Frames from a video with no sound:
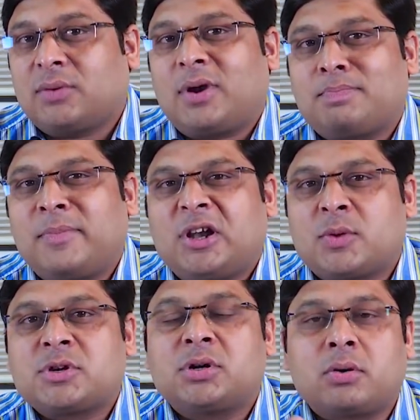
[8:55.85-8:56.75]

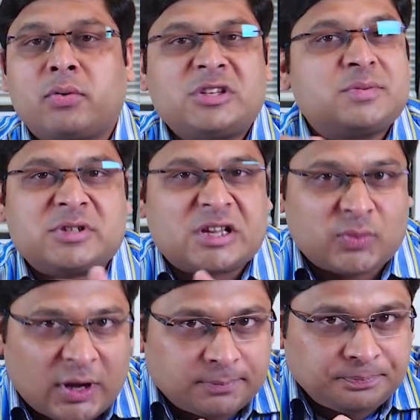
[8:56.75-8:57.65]
development of certain regions
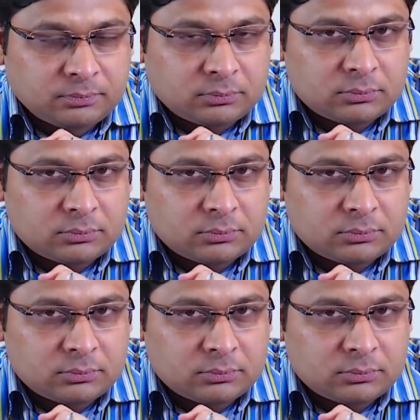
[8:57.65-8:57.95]
as well.